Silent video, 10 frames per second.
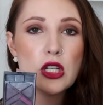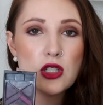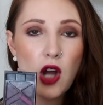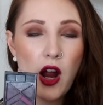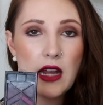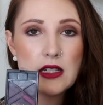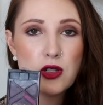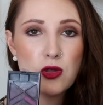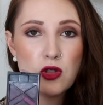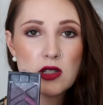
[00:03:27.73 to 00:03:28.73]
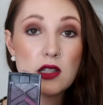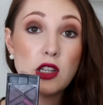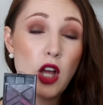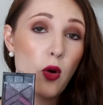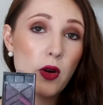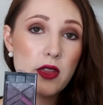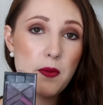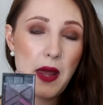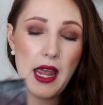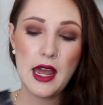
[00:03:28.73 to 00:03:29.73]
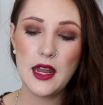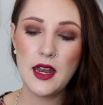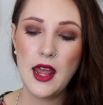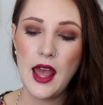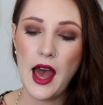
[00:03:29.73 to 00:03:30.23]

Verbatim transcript: trying to just lower the pan